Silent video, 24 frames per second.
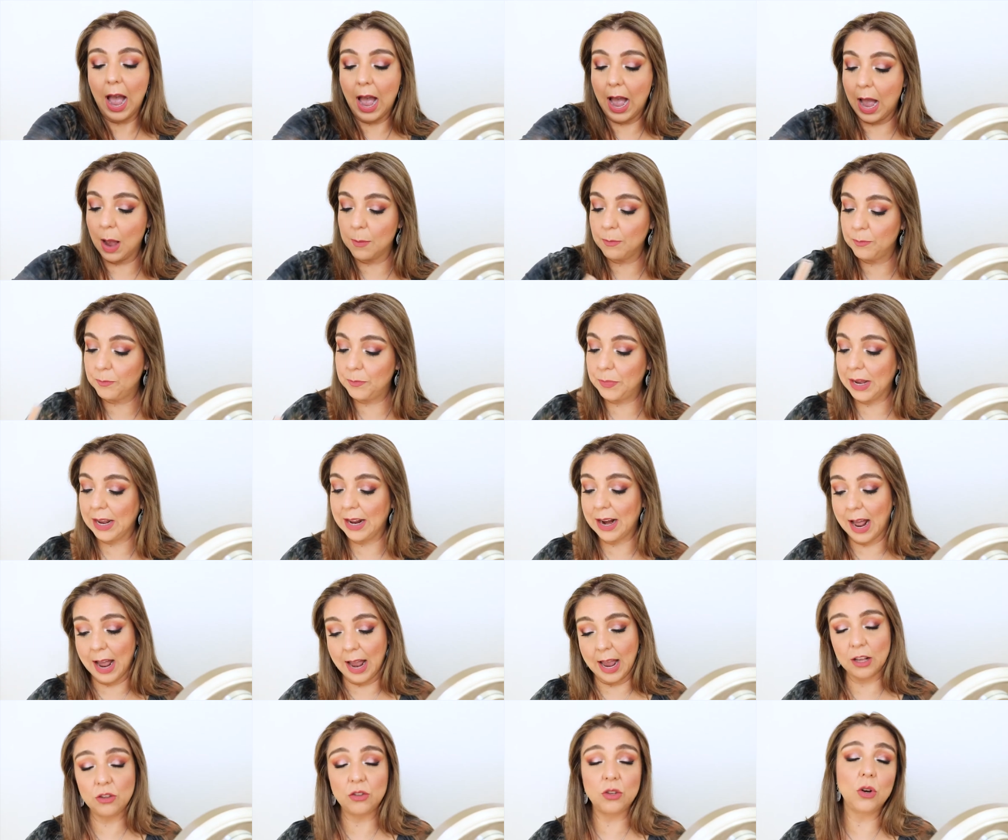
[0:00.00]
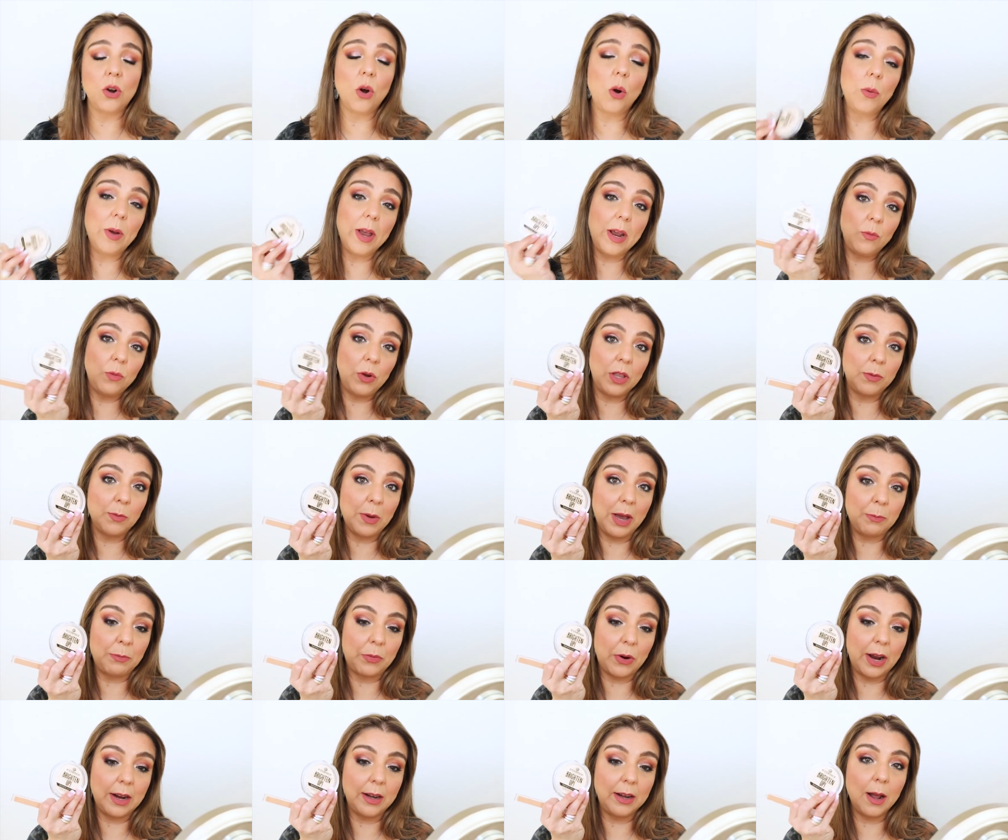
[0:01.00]
um, but I had to go in with my
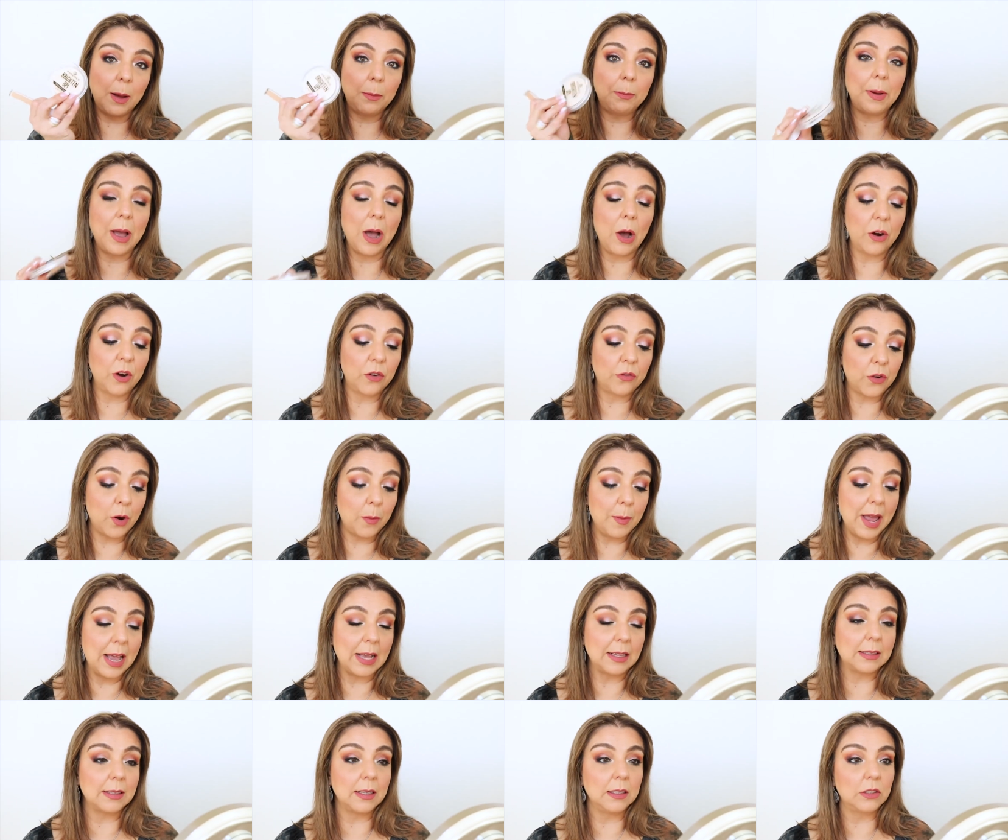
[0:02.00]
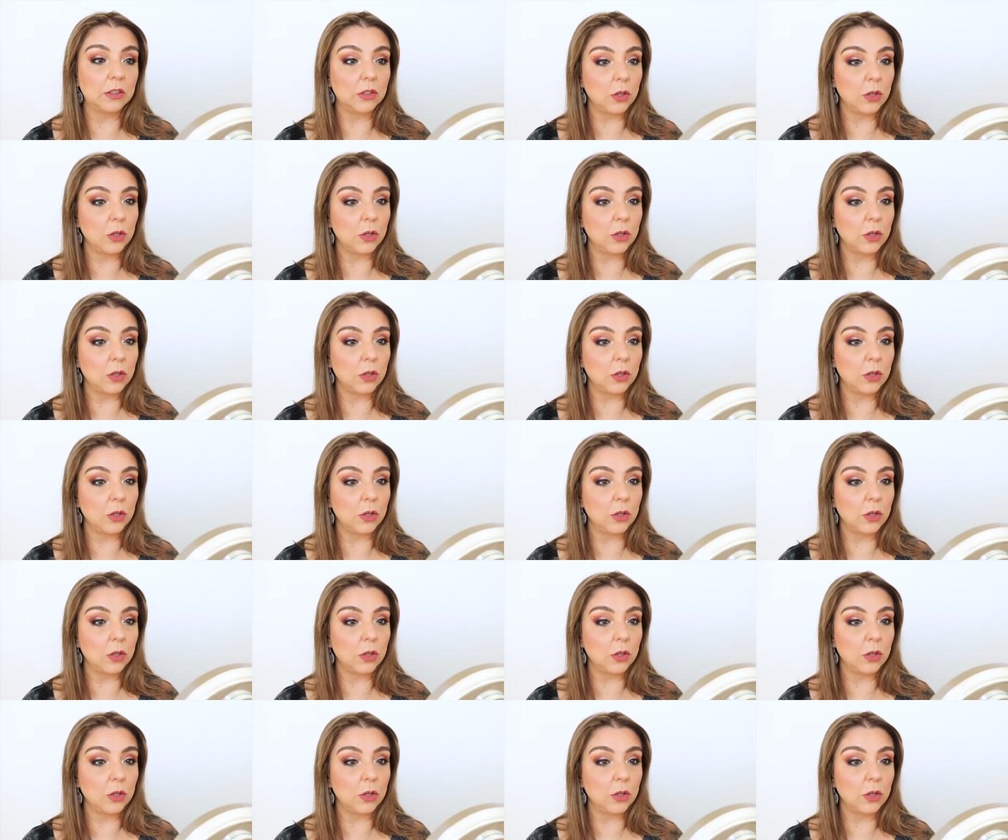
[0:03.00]
brighten up powder from Essence.